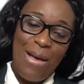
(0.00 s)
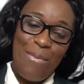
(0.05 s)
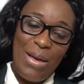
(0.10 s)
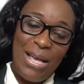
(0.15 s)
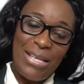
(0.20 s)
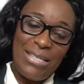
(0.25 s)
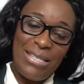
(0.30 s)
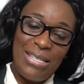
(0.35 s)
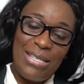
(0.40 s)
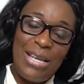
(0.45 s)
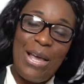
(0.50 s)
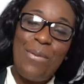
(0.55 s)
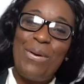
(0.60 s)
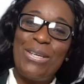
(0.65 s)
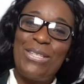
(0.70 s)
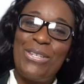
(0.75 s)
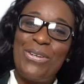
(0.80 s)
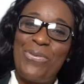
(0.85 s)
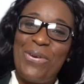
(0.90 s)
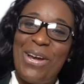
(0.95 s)
It's the same
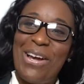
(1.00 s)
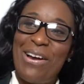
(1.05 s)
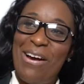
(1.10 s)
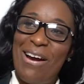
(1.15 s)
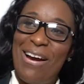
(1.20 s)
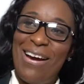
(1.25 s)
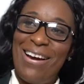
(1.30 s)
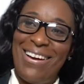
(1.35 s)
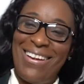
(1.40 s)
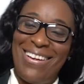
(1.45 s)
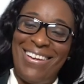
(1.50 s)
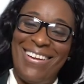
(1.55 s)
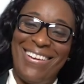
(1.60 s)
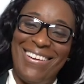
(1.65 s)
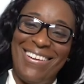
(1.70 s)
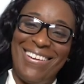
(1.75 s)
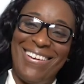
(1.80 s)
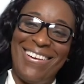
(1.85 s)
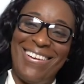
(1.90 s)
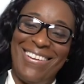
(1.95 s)
as a green card.
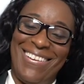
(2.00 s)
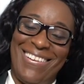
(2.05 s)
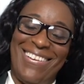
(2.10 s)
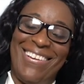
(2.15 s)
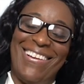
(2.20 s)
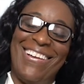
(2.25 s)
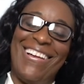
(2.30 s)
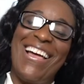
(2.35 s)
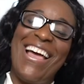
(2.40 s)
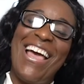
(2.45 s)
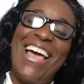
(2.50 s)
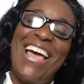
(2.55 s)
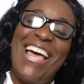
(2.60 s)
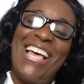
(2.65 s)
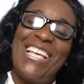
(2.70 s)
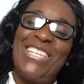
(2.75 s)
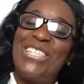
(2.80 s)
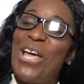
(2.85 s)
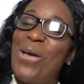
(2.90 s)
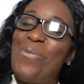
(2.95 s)

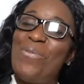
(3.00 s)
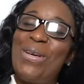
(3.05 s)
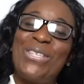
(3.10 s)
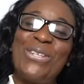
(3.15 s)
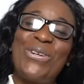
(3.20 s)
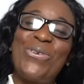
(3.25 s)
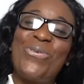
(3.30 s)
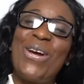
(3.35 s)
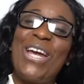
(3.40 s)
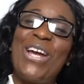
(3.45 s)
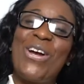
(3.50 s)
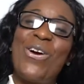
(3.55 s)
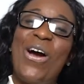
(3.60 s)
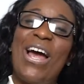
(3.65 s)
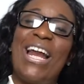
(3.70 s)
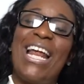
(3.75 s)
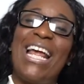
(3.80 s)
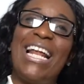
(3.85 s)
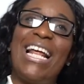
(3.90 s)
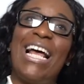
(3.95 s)
Same as a green
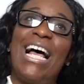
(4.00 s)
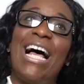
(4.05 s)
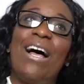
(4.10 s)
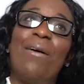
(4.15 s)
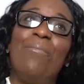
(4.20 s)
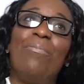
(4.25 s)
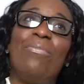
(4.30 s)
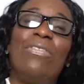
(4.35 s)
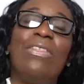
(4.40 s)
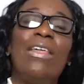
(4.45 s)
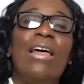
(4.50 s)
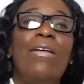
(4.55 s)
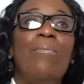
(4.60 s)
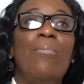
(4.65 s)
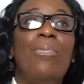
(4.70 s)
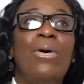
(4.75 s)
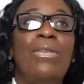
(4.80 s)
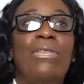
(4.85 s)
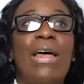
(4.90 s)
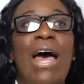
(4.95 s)
card.
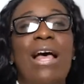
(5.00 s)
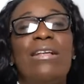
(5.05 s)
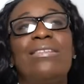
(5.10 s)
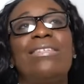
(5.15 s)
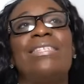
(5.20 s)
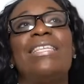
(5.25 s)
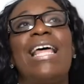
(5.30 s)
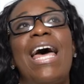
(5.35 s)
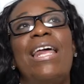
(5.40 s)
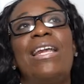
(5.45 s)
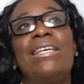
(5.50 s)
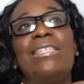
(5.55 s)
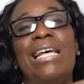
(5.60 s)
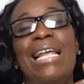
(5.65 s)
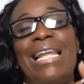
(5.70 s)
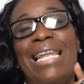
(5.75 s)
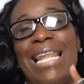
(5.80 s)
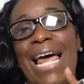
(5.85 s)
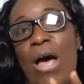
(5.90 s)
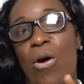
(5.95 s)
But that status
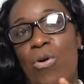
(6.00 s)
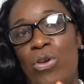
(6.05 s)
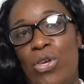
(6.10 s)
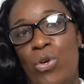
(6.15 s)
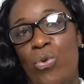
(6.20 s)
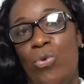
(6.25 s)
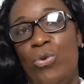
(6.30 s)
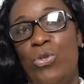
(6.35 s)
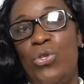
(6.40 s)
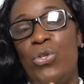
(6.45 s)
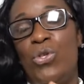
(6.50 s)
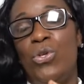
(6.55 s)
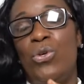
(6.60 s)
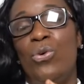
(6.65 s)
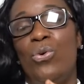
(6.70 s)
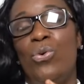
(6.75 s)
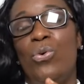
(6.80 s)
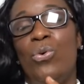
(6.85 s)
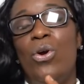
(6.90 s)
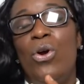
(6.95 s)
allow you
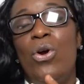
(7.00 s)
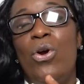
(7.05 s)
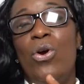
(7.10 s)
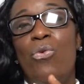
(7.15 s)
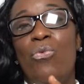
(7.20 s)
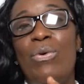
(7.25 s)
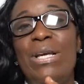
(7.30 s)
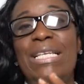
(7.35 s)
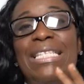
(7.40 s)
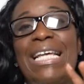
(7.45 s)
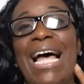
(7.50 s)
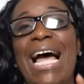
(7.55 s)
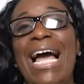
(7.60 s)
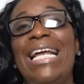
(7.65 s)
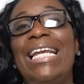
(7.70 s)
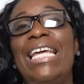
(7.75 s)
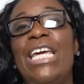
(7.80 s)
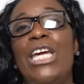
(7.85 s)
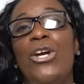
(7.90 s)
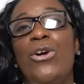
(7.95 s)
to
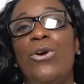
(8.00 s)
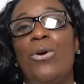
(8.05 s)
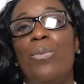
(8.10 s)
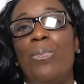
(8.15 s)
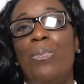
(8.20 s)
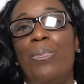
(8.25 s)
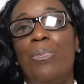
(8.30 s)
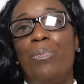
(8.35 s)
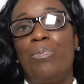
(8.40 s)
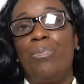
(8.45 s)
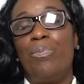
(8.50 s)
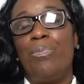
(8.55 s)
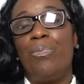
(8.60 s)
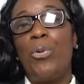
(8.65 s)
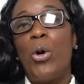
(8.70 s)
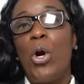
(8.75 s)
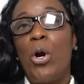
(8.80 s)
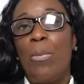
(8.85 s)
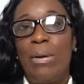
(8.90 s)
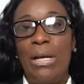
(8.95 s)
reside here
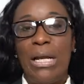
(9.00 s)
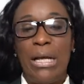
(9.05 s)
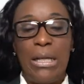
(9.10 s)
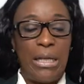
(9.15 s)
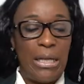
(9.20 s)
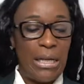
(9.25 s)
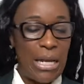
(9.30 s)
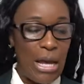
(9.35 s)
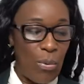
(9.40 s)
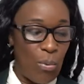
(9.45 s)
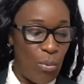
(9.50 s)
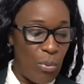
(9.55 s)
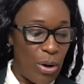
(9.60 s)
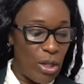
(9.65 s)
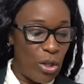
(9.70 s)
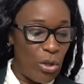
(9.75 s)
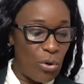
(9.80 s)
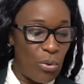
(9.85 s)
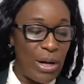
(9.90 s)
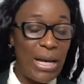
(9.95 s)
permanently. Now,
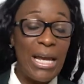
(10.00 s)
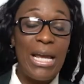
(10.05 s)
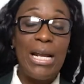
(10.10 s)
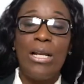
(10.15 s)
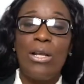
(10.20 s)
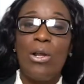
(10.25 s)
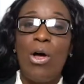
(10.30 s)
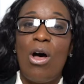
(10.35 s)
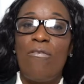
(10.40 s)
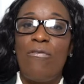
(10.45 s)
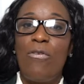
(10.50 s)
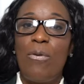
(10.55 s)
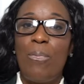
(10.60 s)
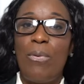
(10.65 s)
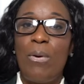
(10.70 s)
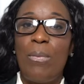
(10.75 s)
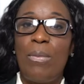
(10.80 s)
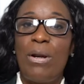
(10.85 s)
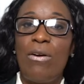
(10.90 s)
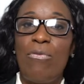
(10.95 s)
when you're in lawful
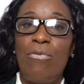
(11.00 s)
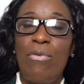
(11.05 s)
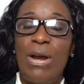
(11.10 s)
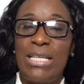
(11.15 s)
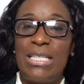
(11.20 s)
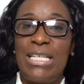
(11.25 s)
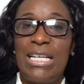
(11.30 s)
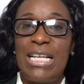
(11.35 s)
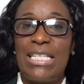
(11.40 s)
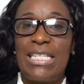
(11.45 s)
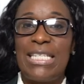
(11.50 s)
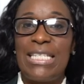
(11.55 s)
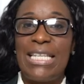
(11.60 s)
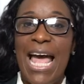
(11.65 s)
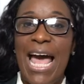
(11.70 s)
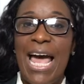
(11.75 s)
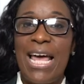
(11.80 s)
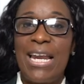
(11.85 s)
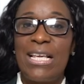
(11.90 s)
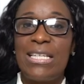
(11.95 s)
permanent resident
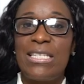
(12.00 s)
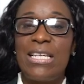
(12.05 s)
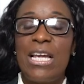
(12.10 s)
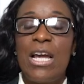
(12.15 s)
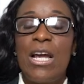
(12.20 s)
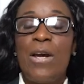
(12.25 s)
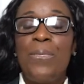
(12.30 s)
status,